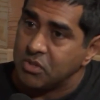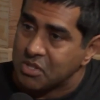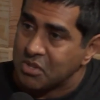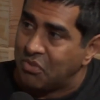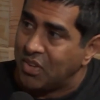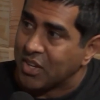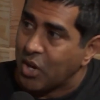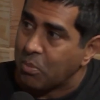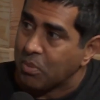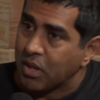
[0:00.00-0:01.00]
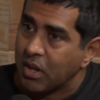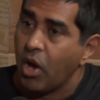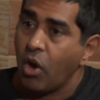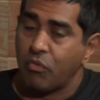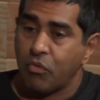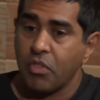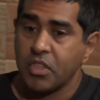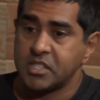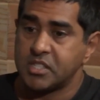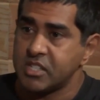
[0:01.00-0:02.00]
Sofia Coppola for
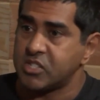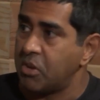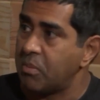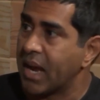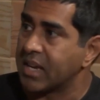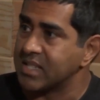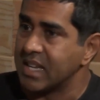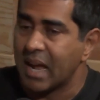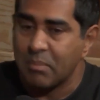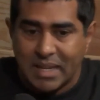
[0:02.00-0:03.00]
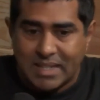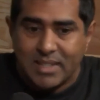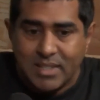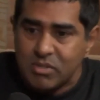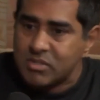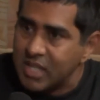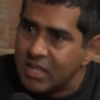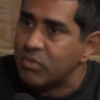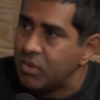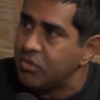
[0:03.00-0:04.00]
the Sister magazine. I'm like, did you
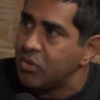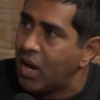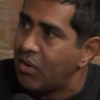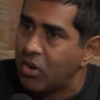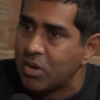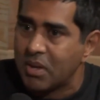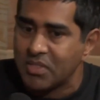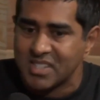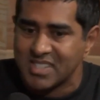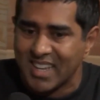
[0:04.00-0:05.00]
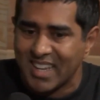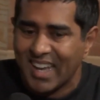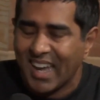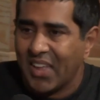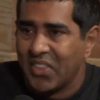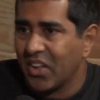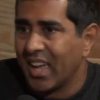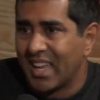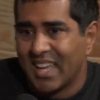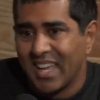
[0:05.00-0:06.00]
see the review I wrote about this thing? They're
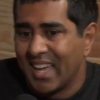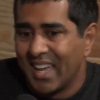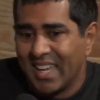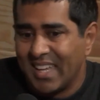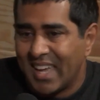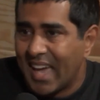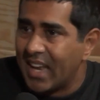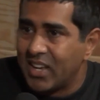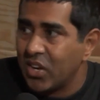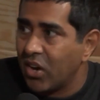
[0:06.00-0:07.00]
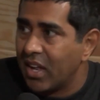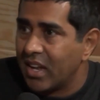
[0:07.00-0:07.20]
like, you got to do it.